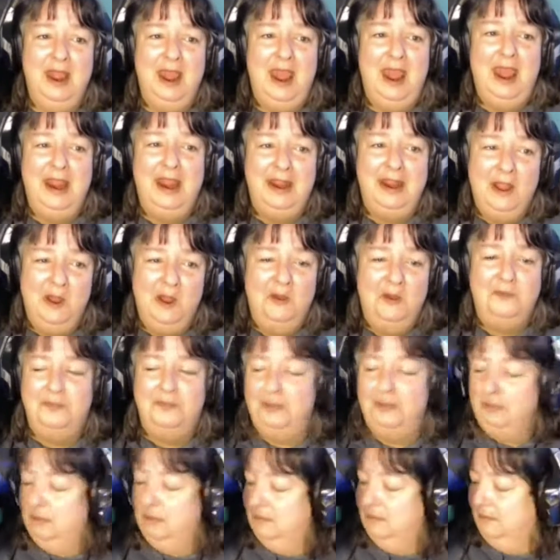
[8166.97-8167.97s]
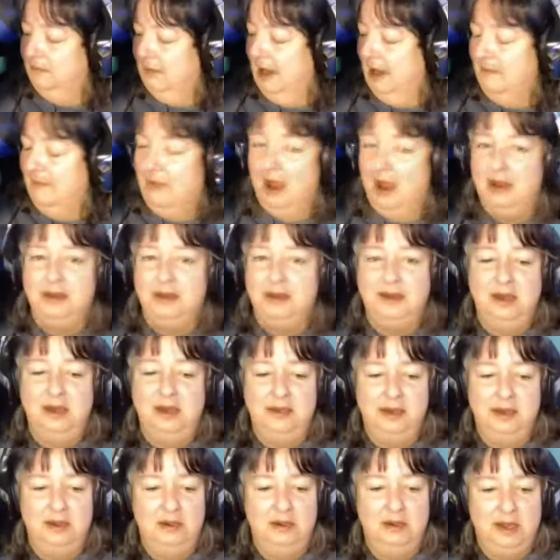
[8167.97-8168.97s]
I hope my boss
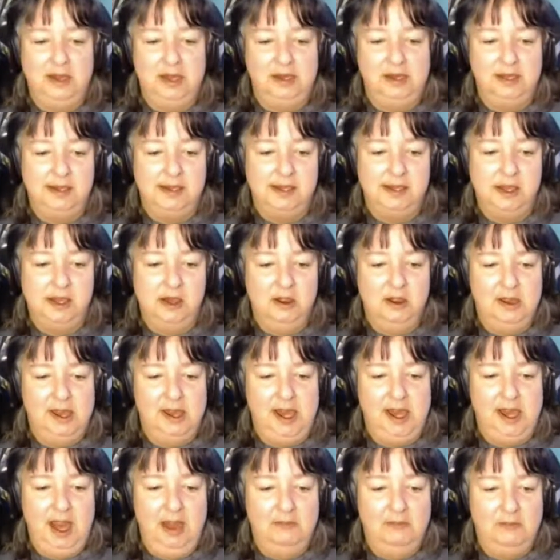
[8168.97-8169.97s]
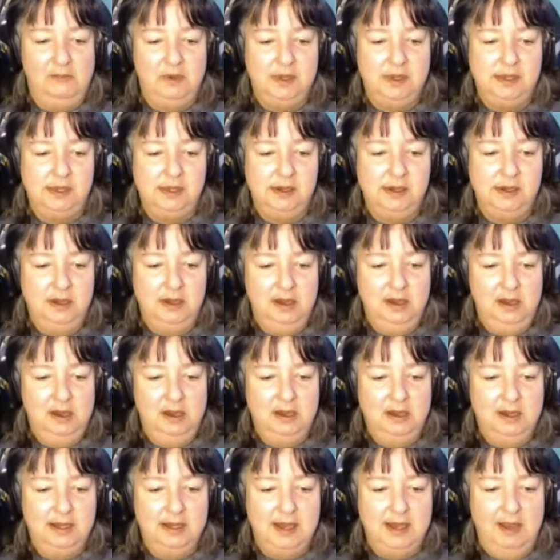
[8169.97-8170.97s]
doesn't look at the security cameras
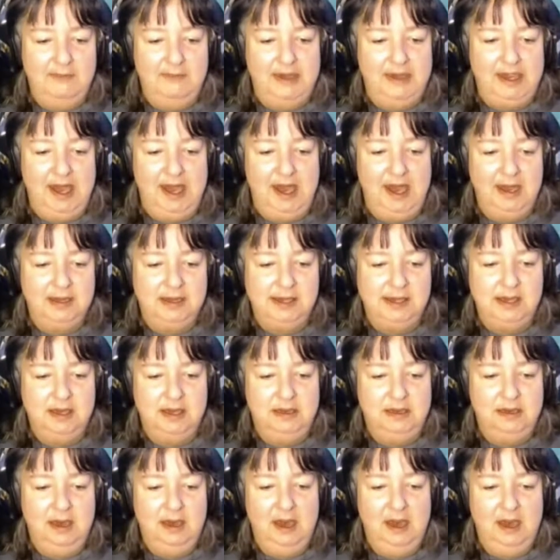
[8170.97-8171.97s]
because I'd be dancing.